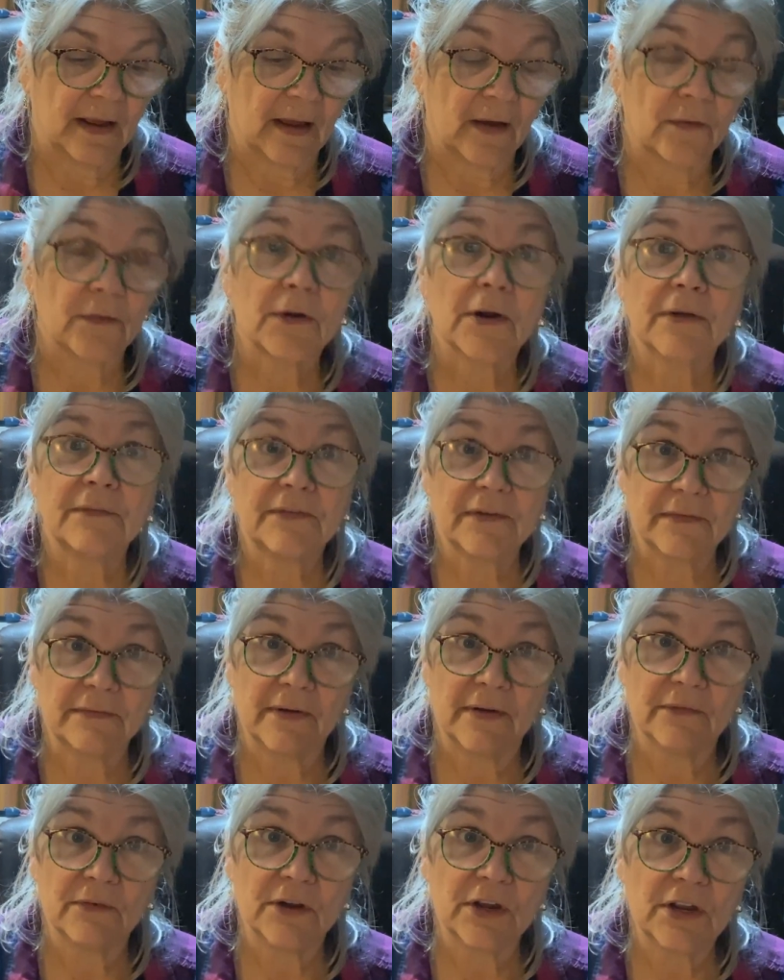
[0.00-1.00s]
or if you've
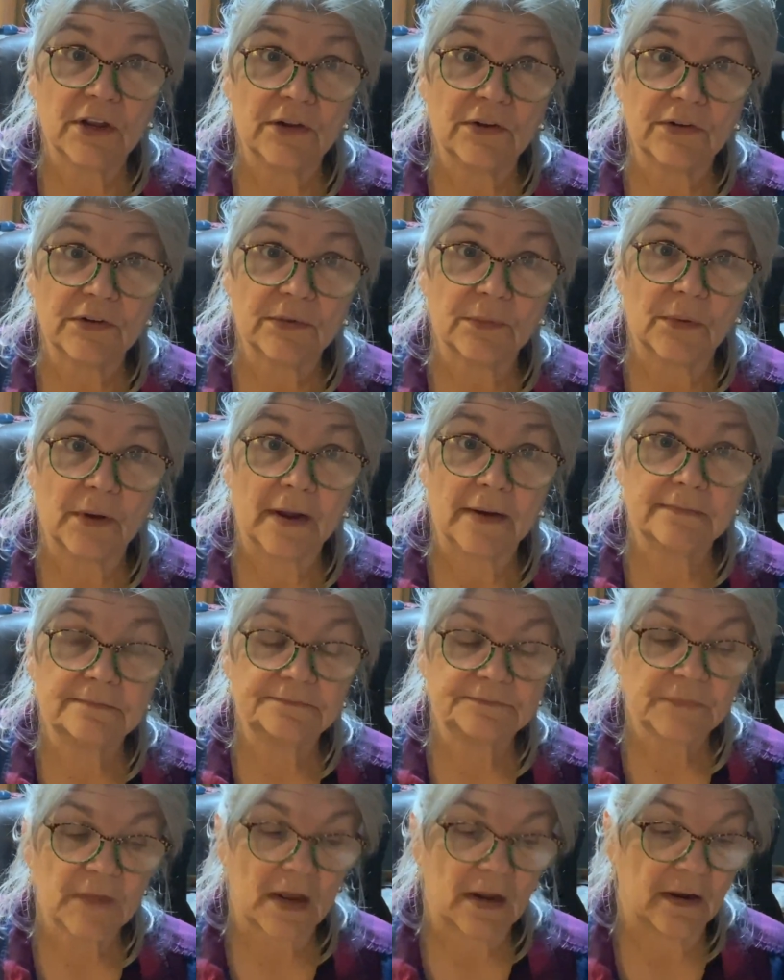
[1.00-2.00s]
ever used one.
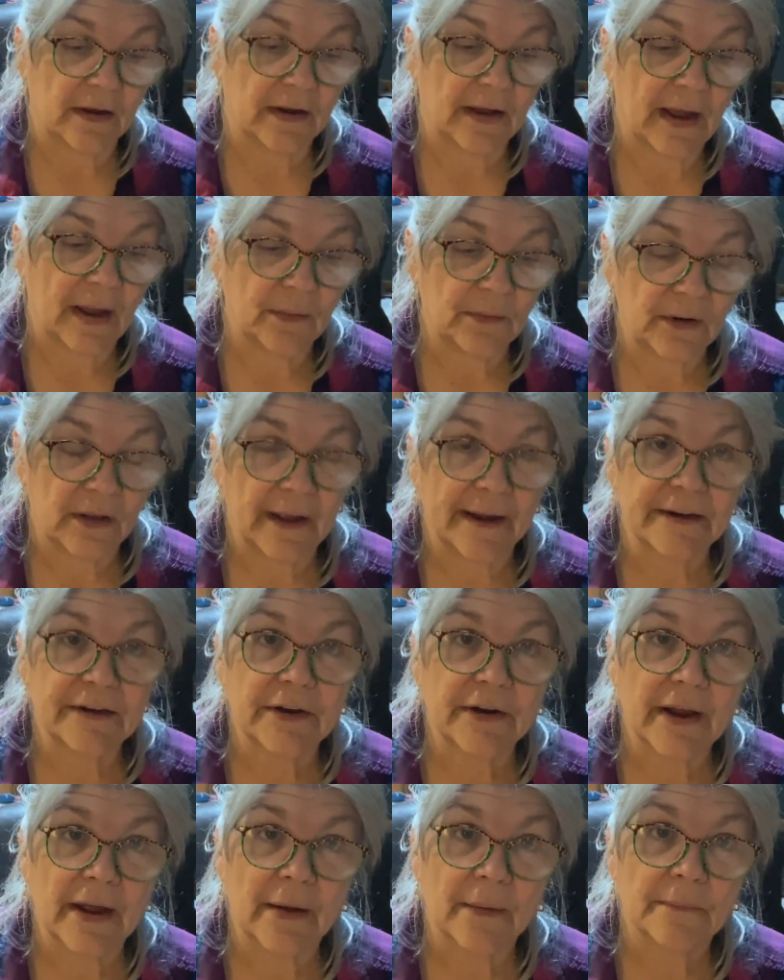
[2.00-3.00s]
I would like to
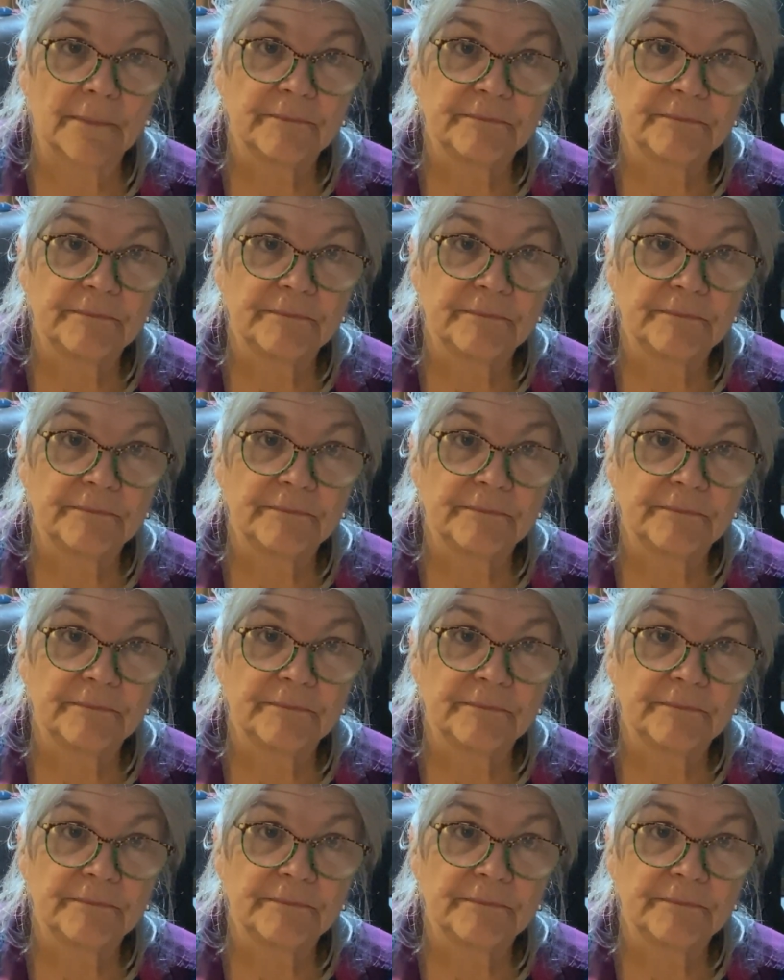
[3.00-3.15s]
know.